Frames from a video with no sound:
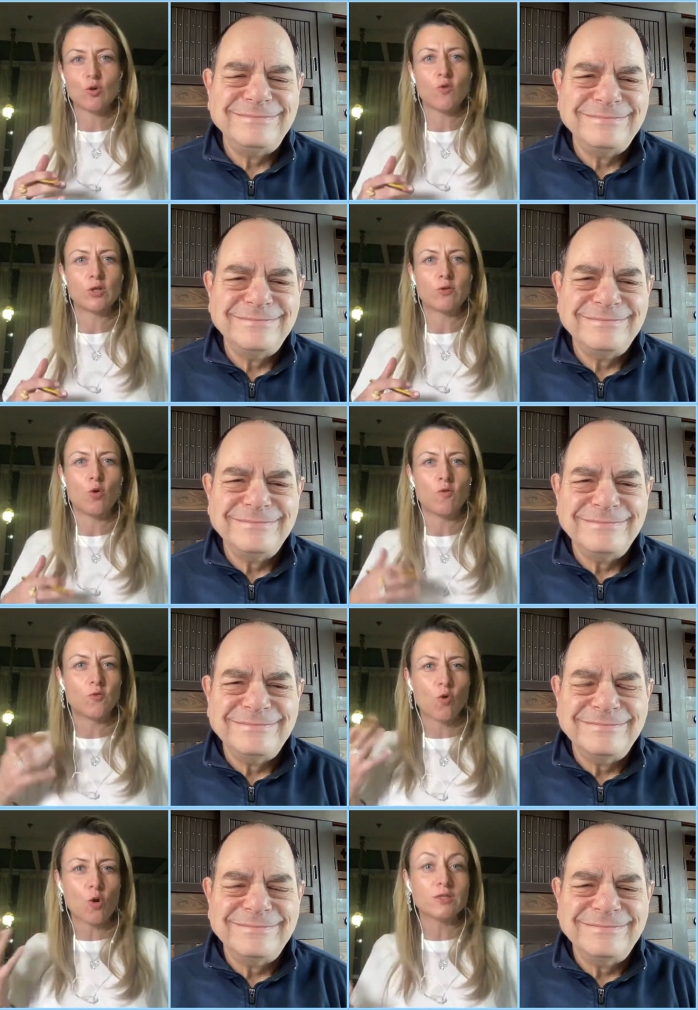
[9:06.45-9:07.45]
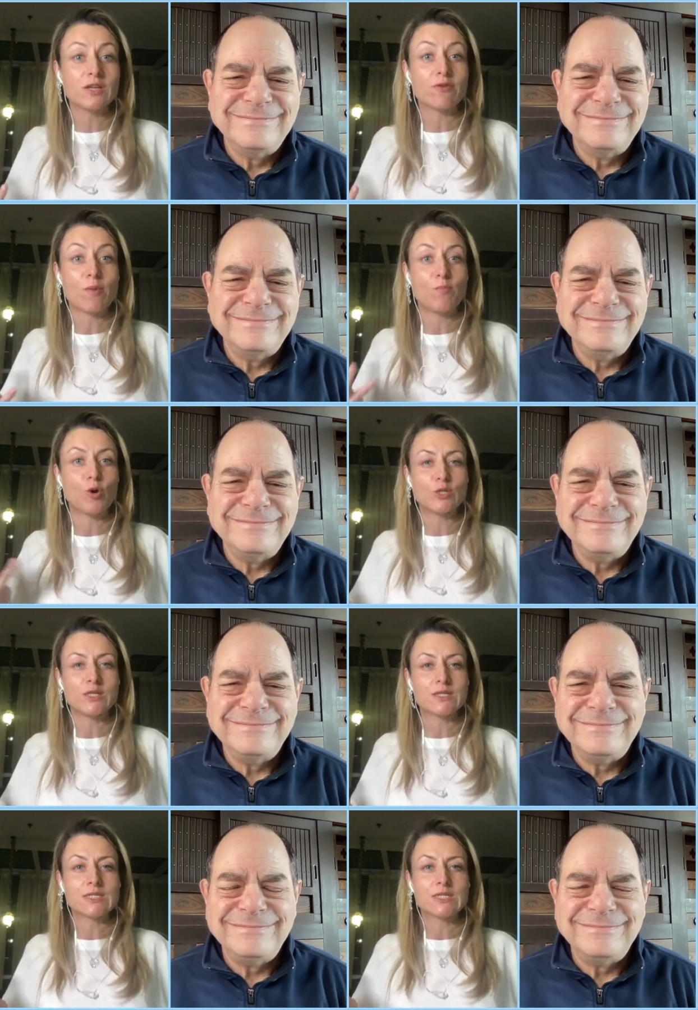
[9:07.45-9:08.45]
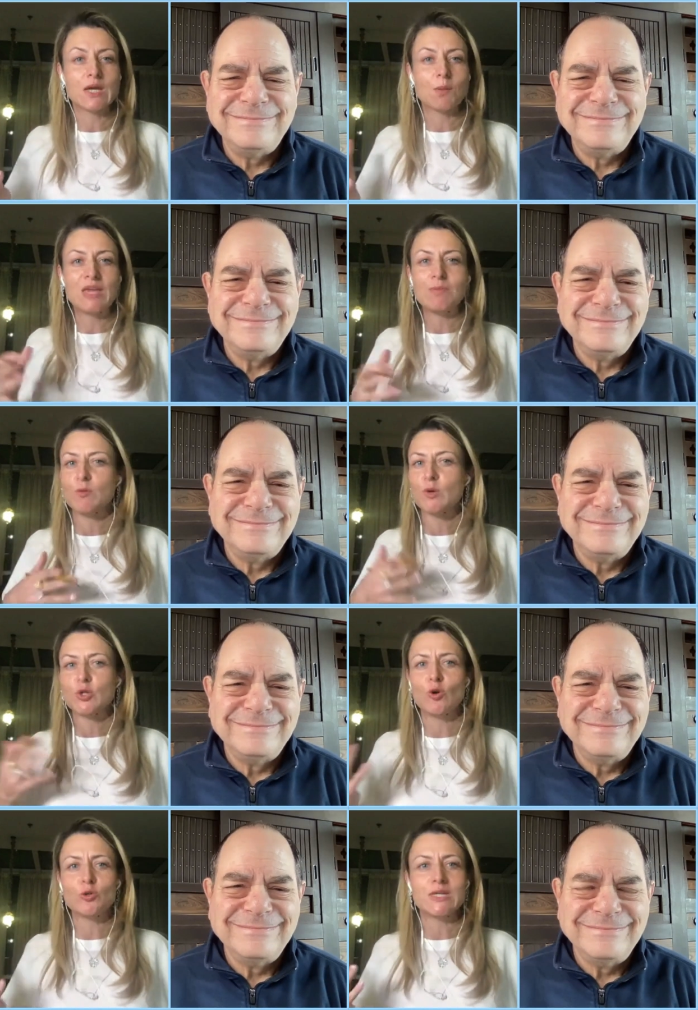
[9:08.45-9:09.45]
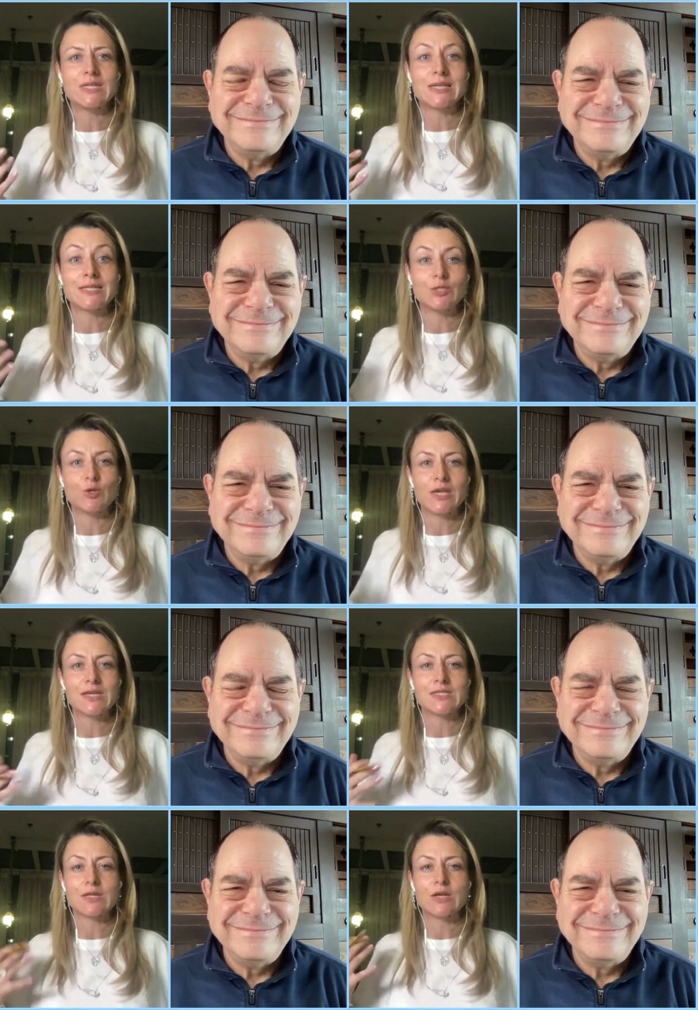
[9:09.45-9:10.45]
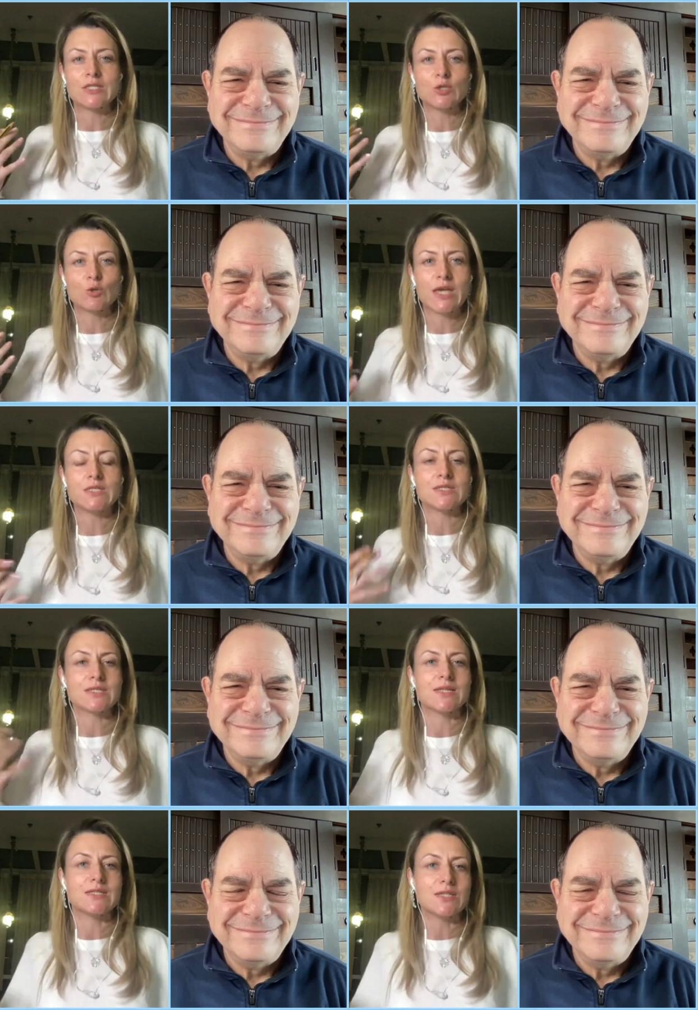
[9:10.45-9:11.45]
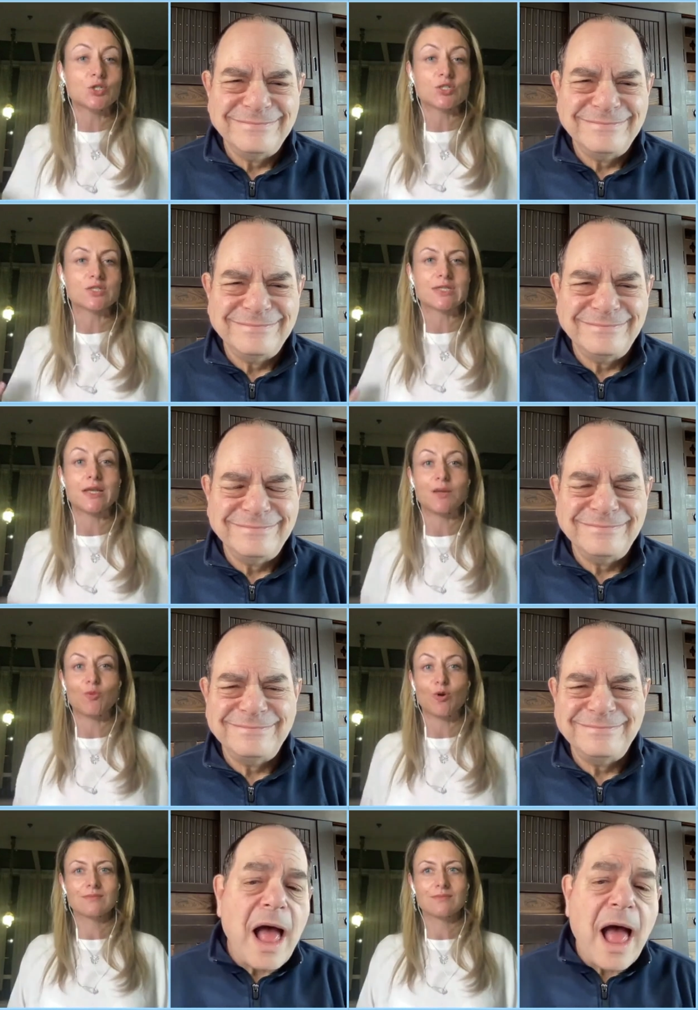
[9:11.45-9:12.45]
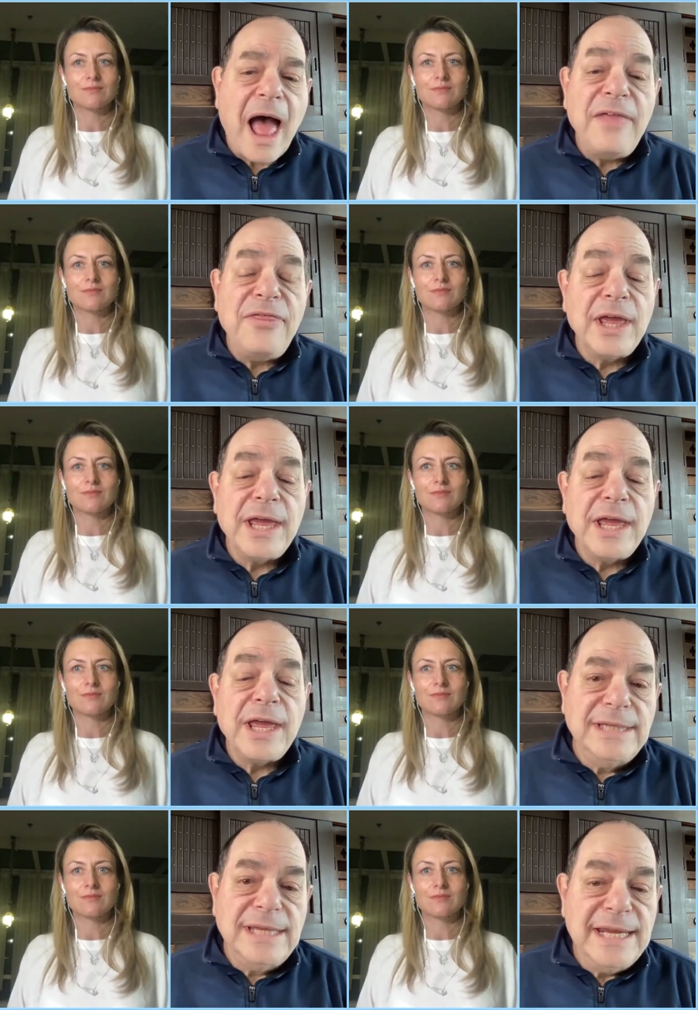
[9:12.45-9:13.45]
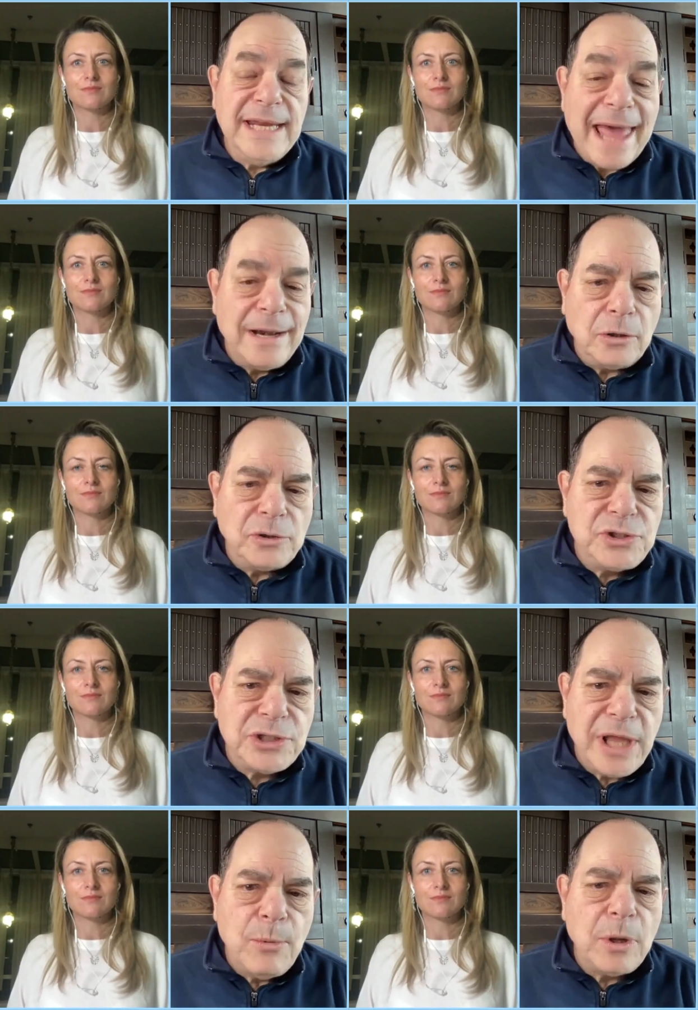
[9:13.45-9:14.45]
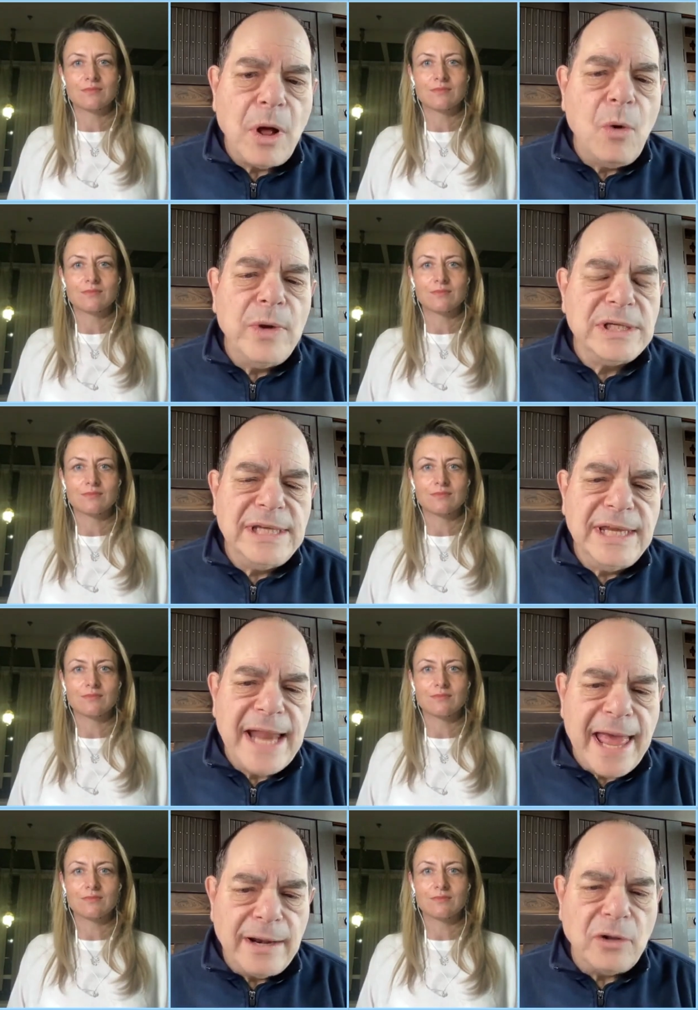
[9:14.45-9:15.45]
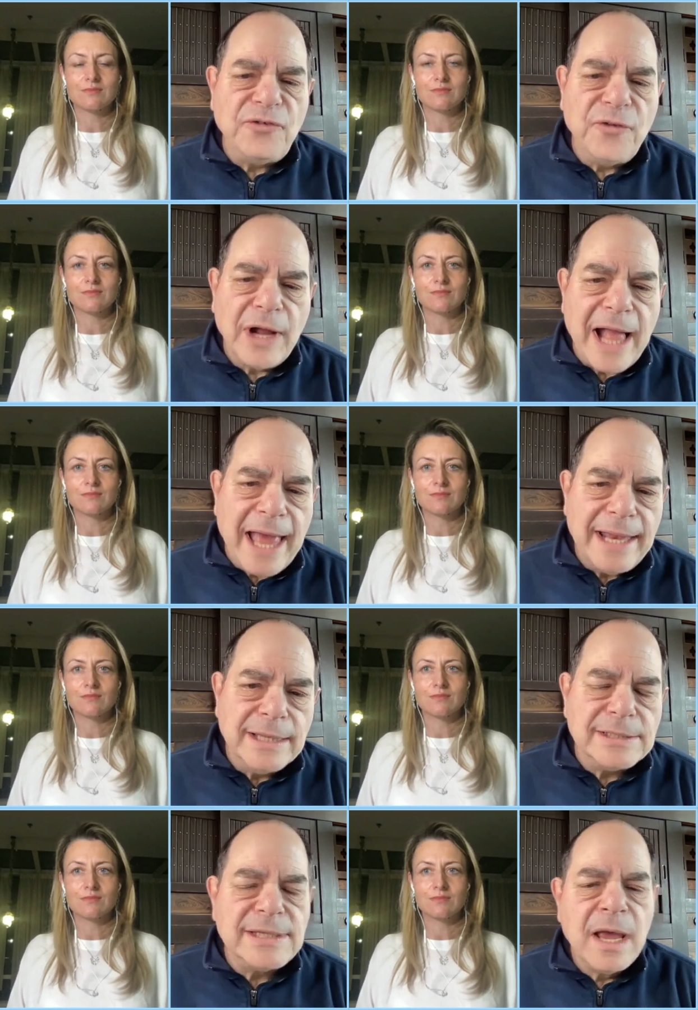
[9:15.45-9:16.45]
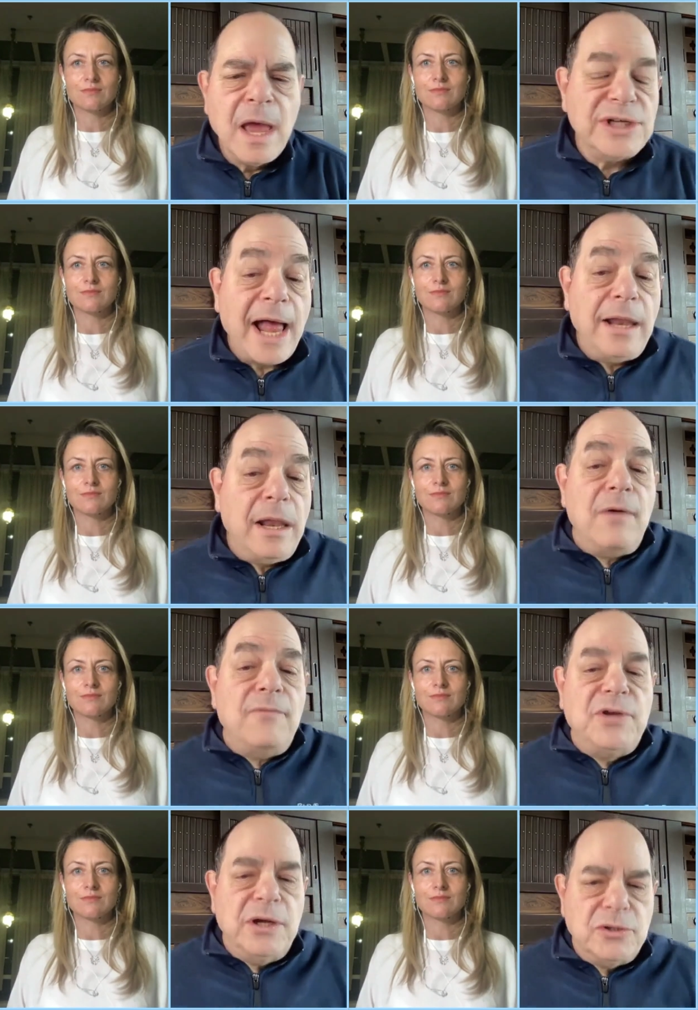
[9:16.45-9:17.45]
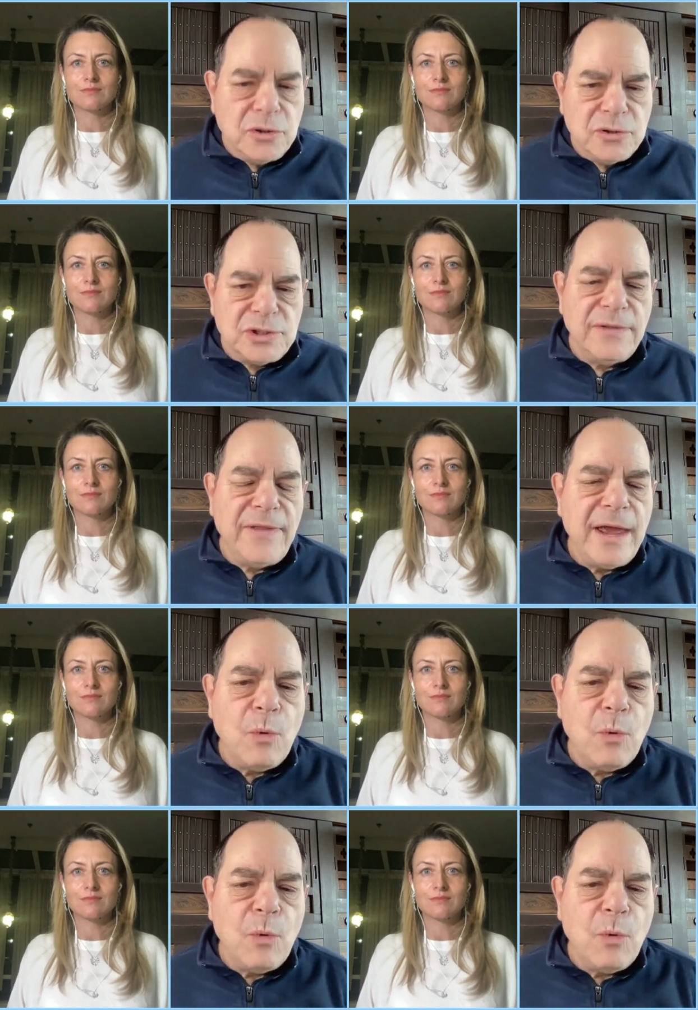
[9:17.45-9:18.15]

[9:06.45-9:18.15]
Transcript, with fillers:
Speaker 1: all, of all the robotics? Maybe we don't need educate, educators and teachers anymore.
Speaker 2: I think kids need adults. They will always need adults for guidance. I love teachers, and they are